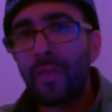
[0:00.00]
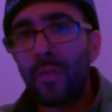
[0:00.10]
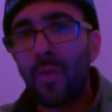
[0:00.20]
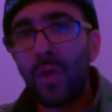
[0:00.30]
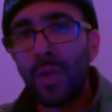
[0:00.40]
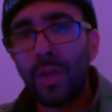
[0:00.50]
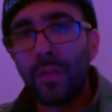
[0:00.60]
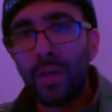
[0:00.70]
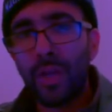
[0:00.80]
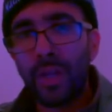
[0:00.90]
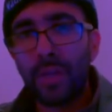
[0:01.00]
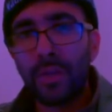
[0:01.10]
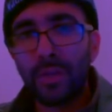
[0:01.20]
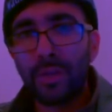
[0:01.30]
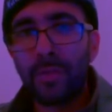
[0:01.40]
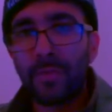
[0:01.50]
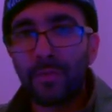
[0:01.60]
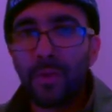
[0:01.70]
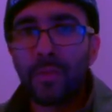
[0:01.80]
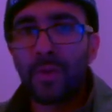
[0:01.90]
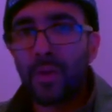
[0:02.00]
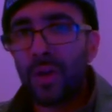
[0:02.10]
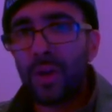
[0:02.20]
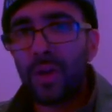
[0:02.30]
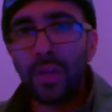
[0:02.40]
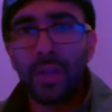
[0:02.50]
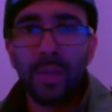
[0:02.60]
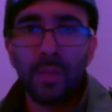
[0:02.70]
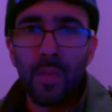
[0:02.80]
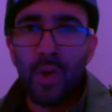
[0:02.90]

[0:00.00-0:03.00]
more liberties in terms of cryptocurrency in